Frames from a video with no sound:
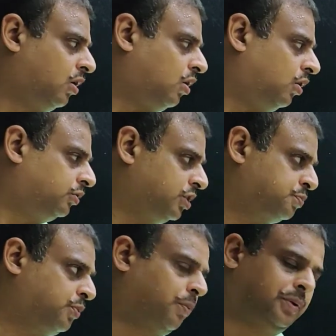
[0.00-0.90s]
on this
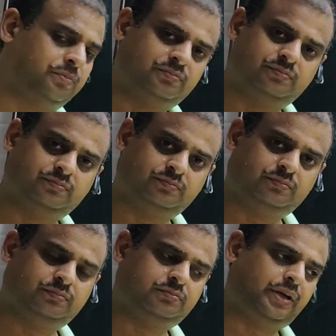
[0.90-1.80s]
problem,
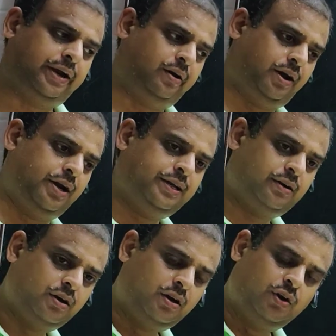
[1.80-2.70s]
and earlier
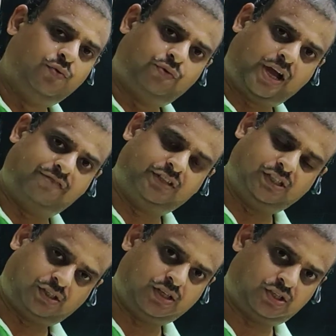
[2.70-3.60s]
we have
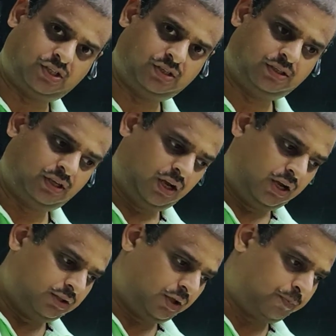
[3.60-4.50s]
discussed
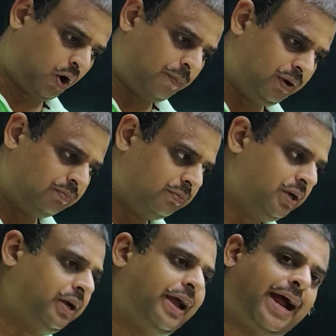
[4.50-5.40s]
the problem
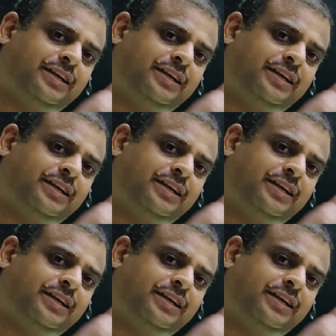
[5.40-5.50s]
at